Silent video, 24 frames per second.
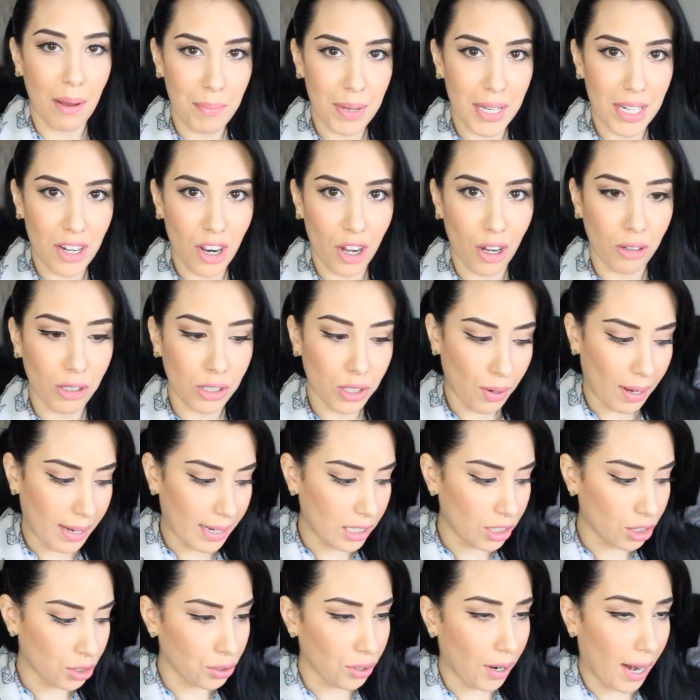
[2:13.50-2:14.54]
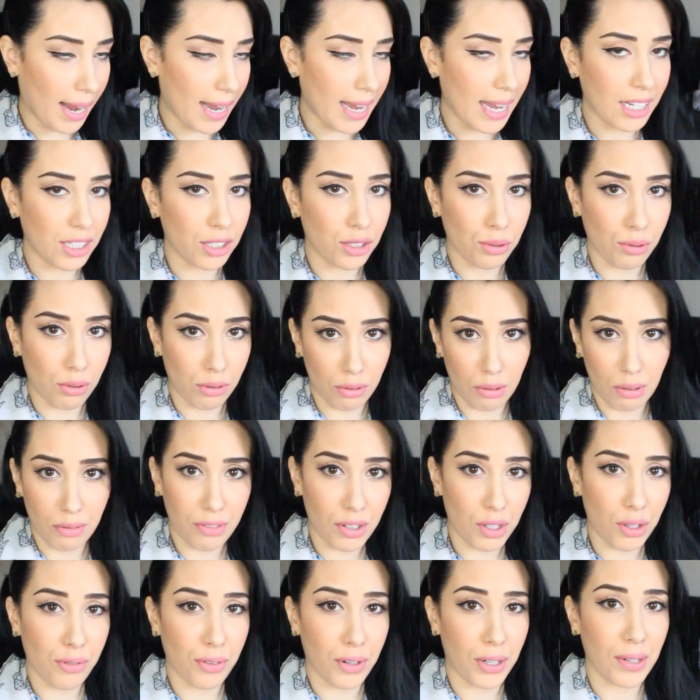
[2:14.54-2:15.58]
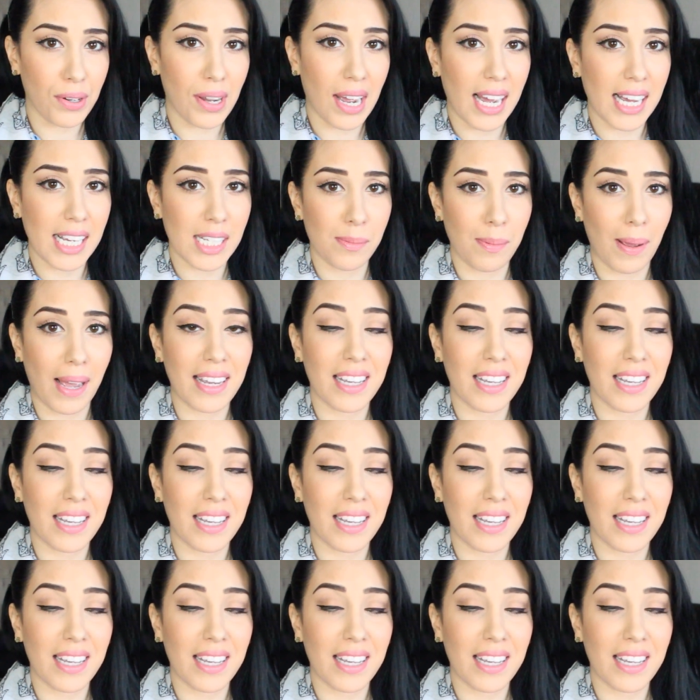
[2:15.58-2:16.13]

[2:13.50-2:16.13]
let me know so I can try and do a review for you guys,